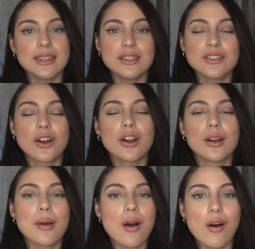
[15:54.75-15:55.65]
These
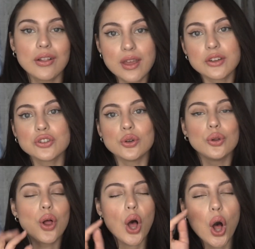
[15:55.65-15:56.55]
are all
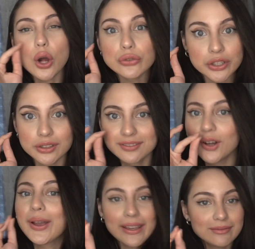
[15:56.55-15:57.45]
natural, all real,
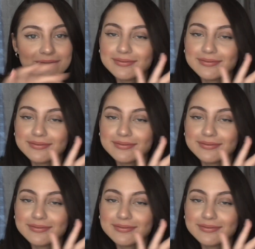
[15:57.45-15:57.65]
okay?